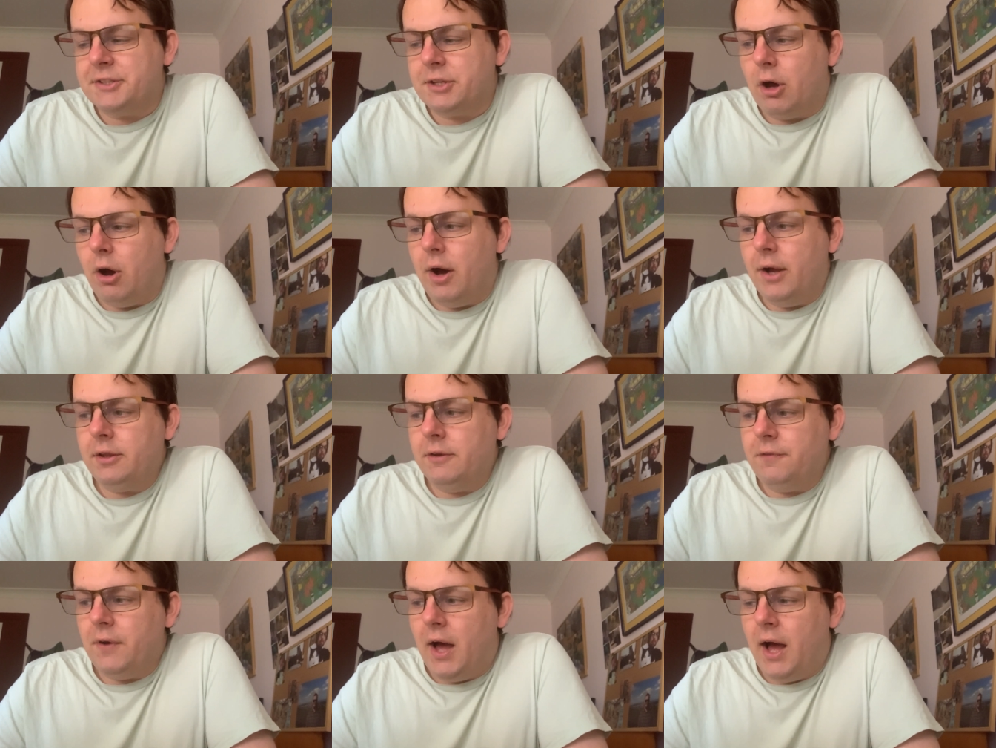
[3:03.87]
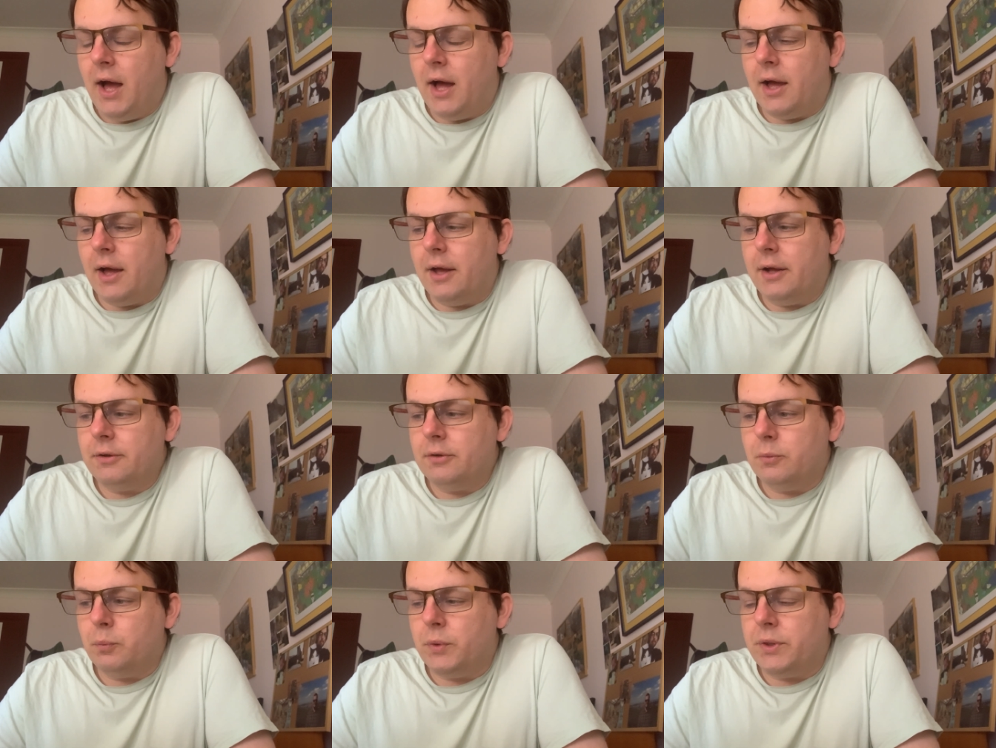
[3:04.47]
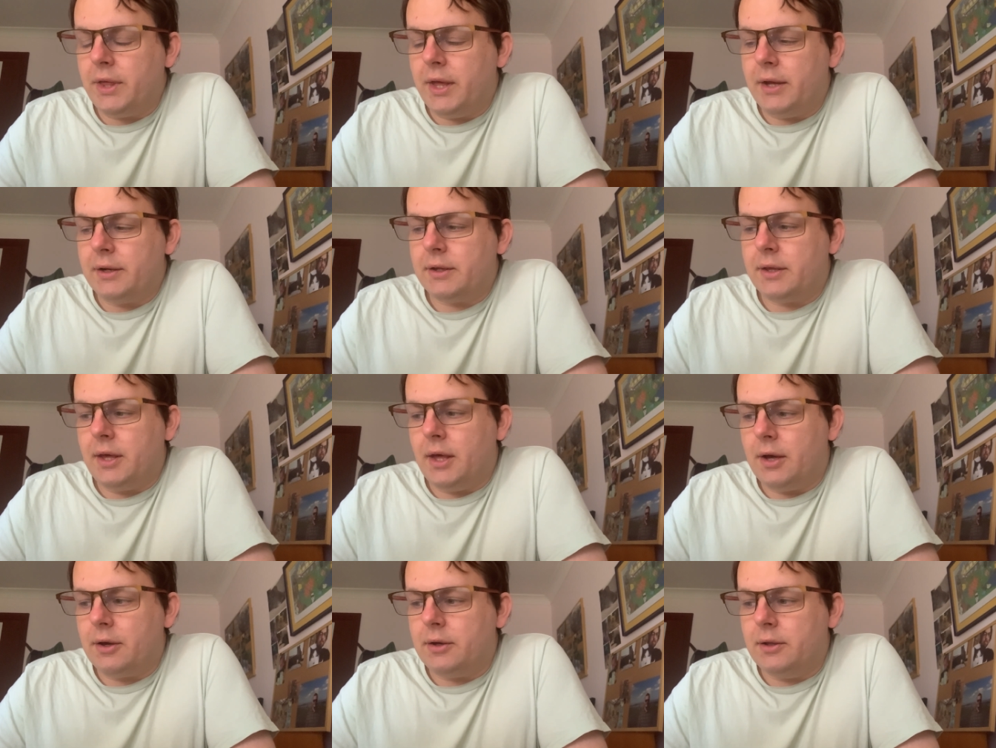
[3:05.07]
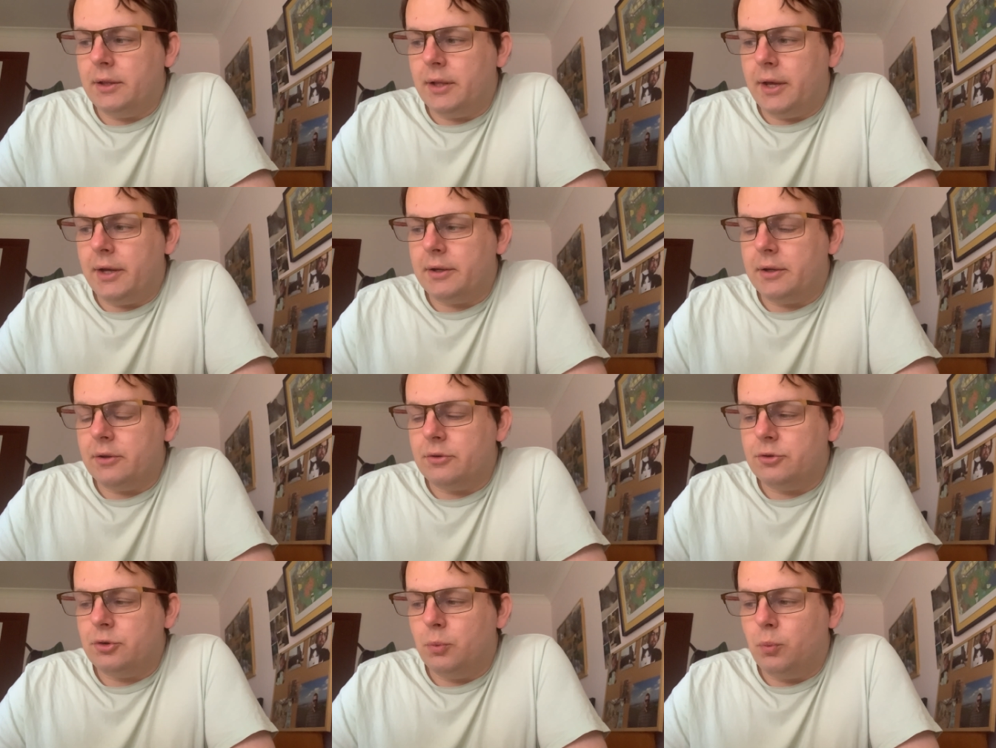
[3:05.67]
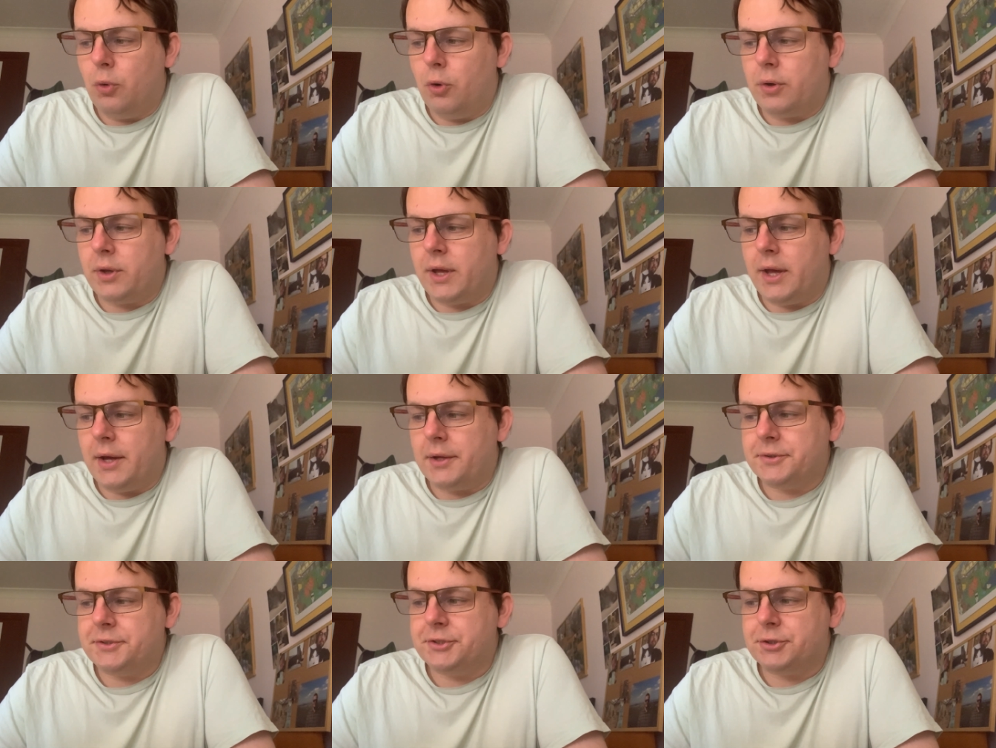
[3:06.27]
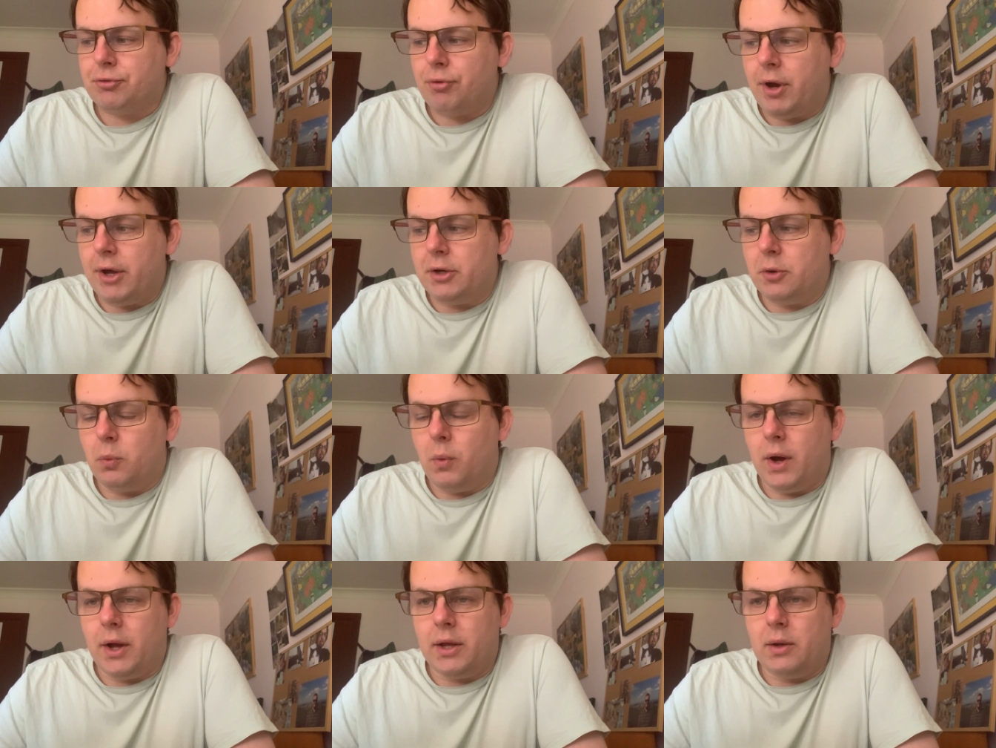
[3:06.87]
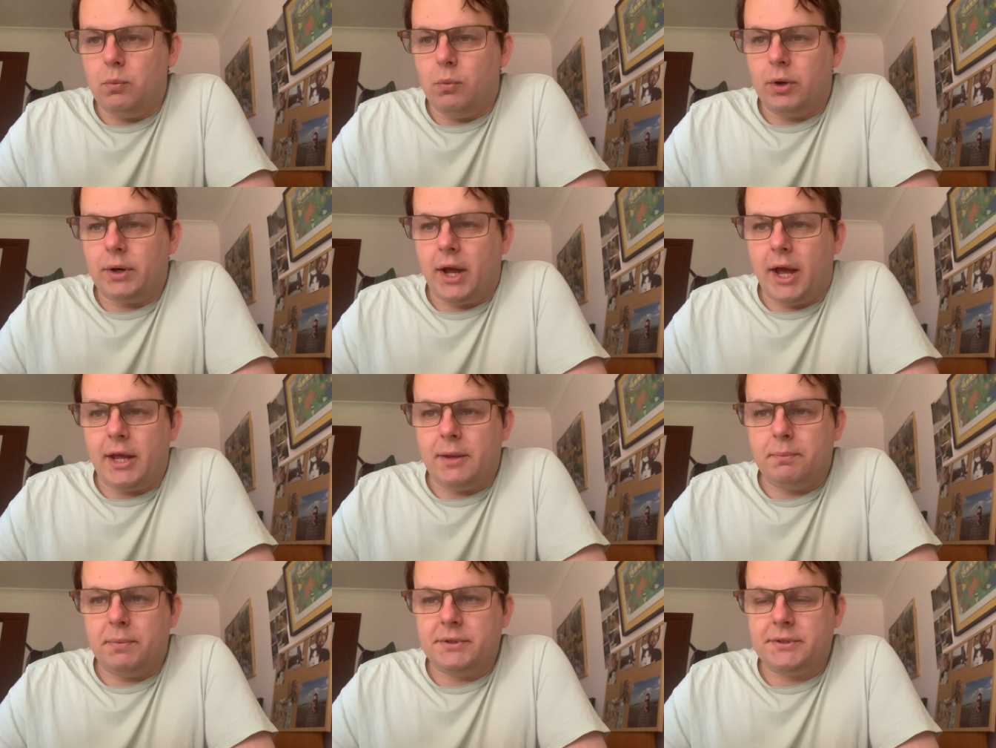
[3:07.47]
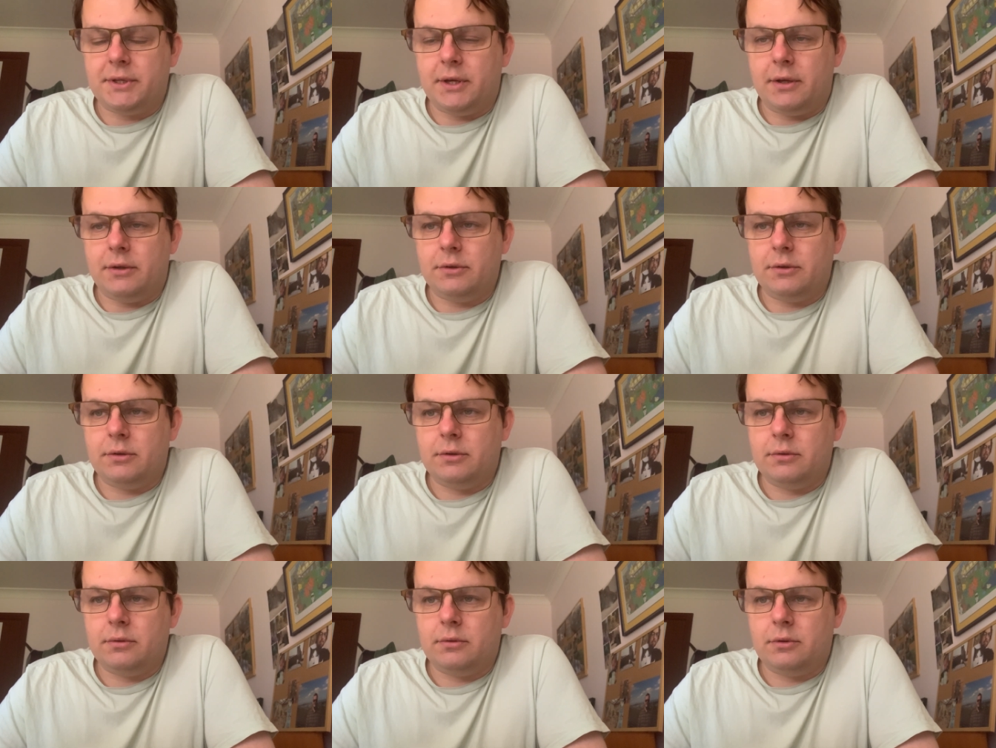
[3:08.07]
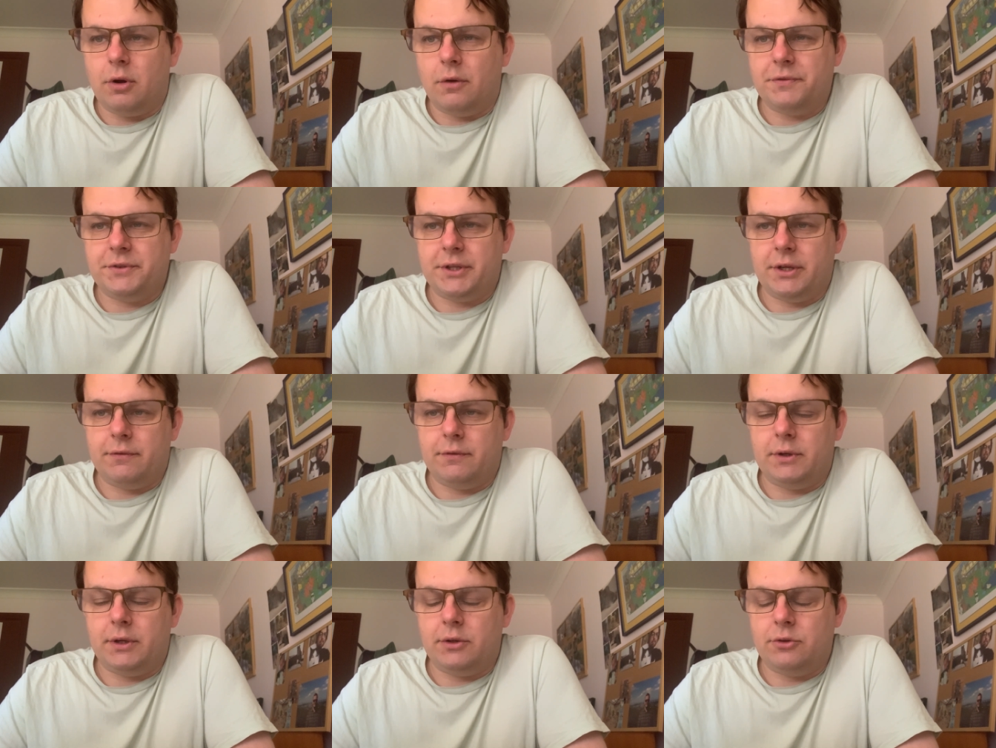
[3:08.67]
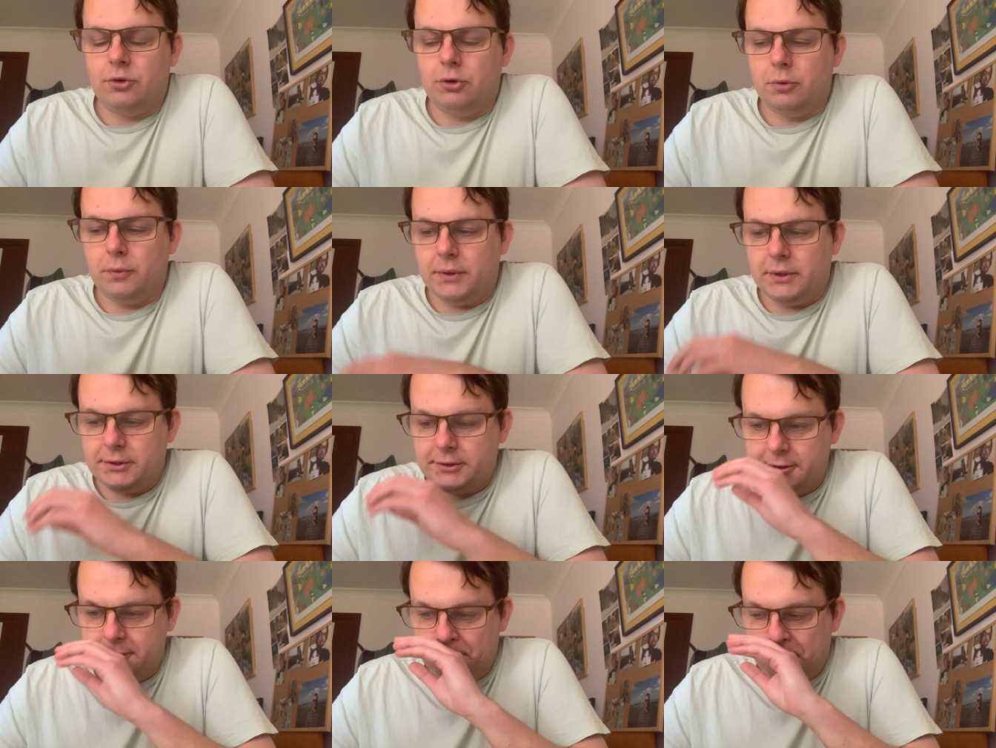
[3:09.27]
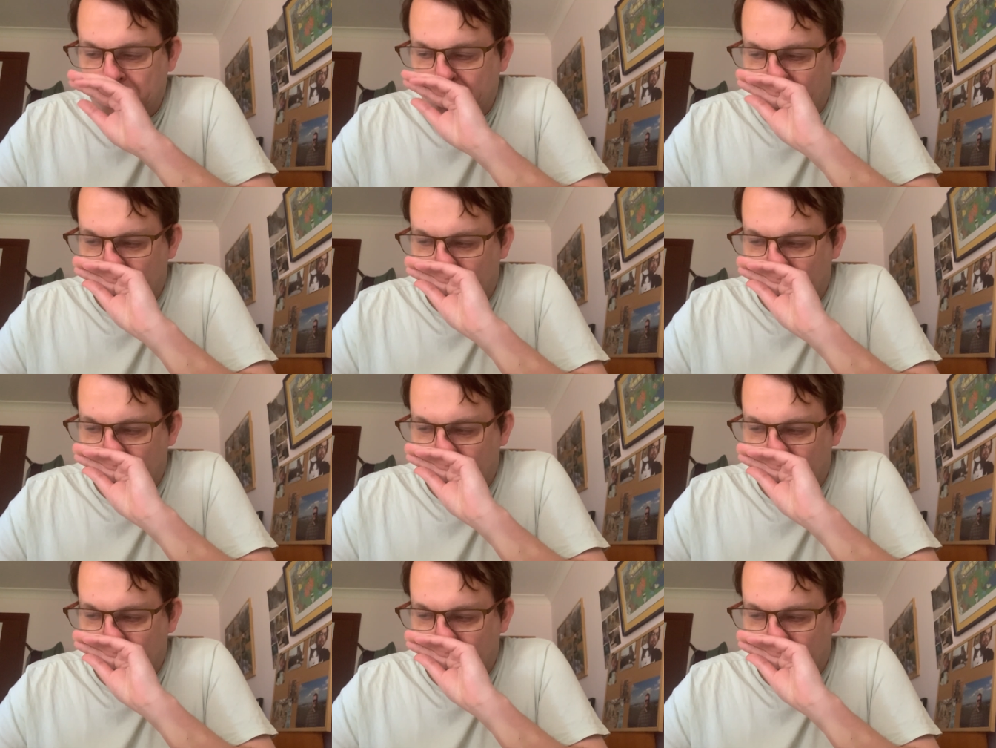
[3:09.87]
kind of hard without a calculator to work out straight away what 8% of 72 is.